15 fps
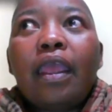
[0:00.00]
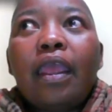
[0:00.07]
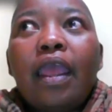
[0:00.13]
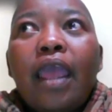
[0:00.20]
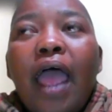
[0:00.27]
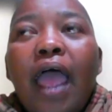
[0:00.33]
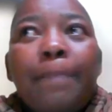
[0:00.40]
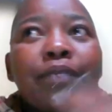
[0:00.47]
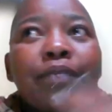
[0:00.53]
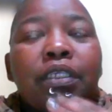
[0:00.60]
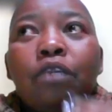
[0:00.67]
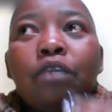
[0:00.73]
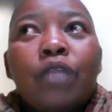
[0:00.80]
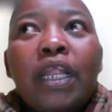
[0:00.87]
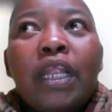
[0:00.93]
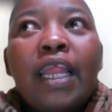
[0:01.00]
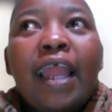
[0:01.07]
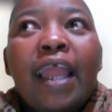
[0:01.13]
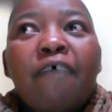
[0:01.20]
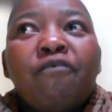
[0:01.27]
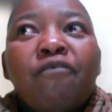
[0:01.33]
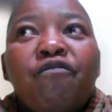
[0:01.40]
absolutely
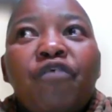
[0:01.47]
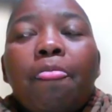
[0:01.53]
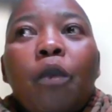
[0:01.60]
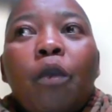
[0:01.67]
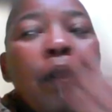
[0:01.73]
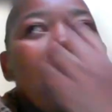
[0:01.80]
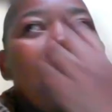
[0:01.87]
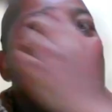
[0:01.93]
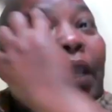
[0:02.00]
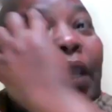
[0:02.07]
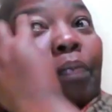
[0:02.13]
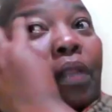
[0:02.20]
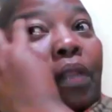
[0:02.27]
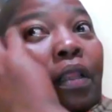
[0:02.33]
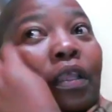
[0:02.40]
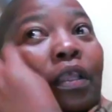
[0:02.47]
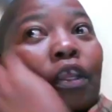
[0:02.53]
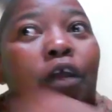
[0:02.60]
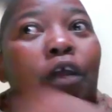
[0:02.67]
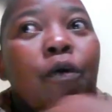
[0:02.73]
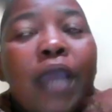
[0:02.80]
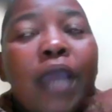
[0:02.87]
love when people, you
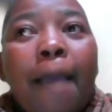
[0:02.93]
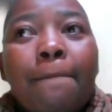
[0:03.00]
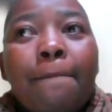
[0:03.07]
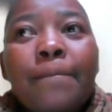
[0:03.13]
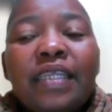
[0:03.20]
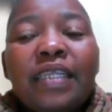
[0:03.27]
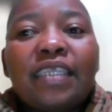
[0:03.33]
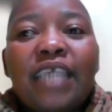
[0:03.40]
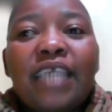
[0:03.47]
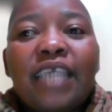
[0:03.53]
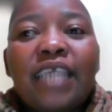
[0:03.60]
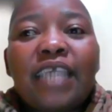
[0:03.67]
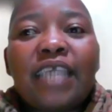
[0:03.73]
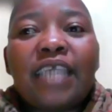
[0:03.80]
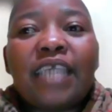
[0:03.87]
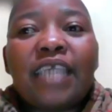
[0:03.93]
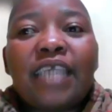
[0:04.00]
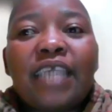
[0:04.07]
know, come and say,